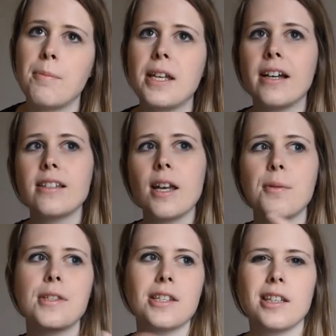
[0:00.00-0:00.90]
Because I
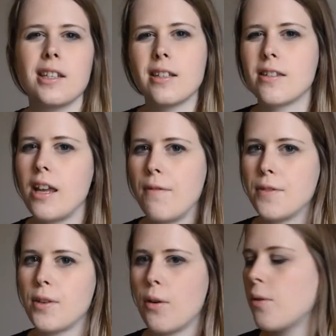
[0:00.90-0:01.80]
was still in the safe
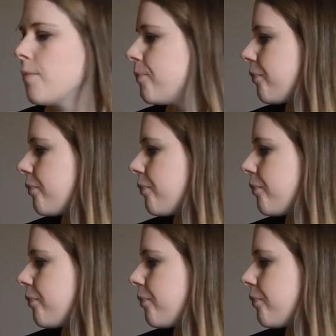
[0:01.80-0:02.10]
zone,